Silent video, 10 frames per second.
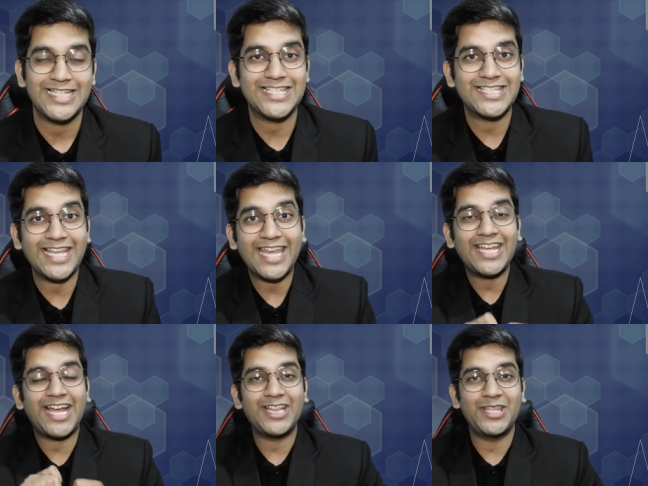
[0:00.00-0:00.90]

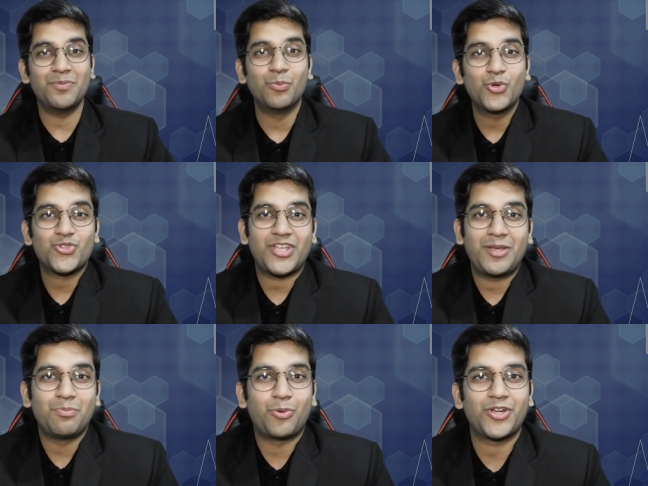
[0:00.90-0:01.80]
second and the most
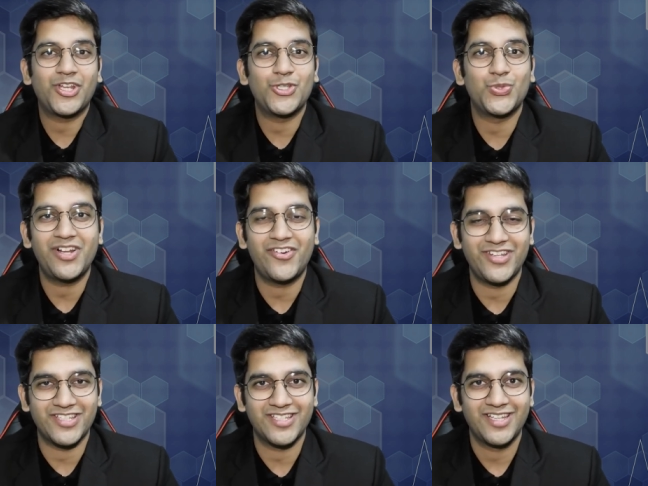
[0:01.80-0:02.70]
important
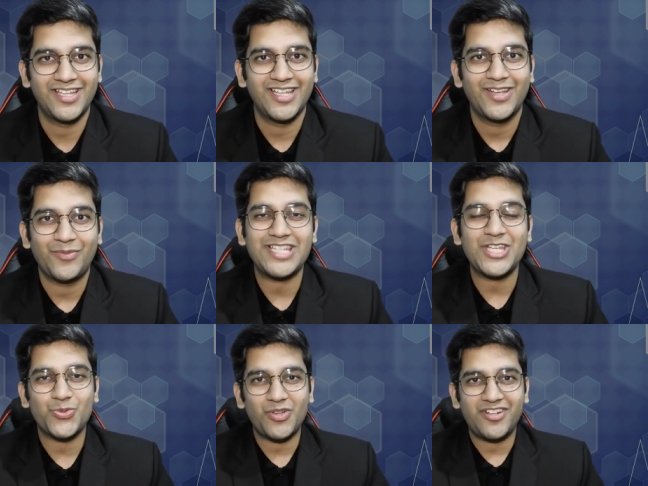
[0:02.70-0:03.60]
jewelries when I say
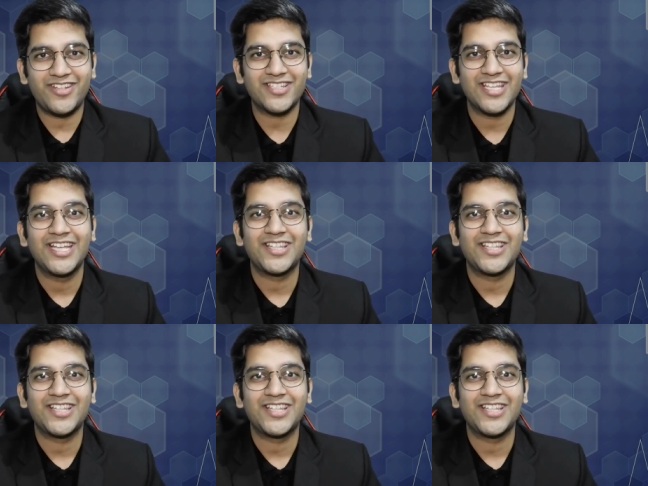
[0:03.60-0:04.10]
jewelries,